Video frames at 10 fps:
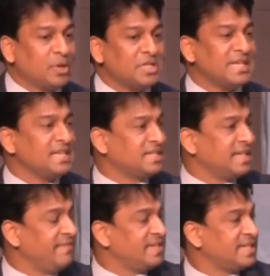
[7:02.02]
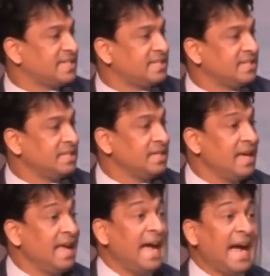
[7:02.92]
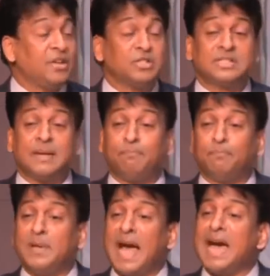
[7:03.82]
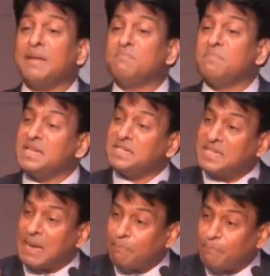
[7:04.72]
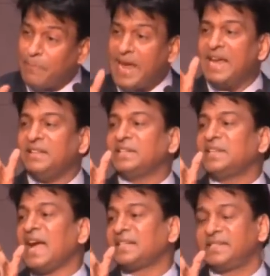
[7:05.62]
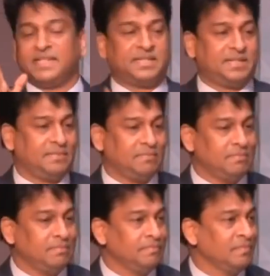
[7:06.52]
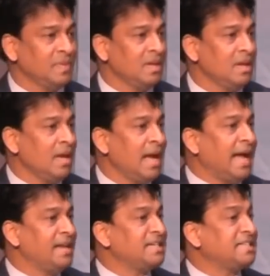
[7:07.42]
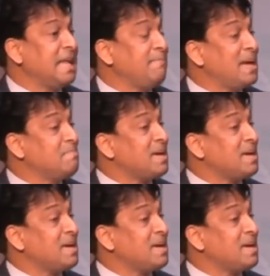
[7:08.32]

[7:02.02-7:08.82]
goods and services, and your supplier must have paid the taxes, and recipient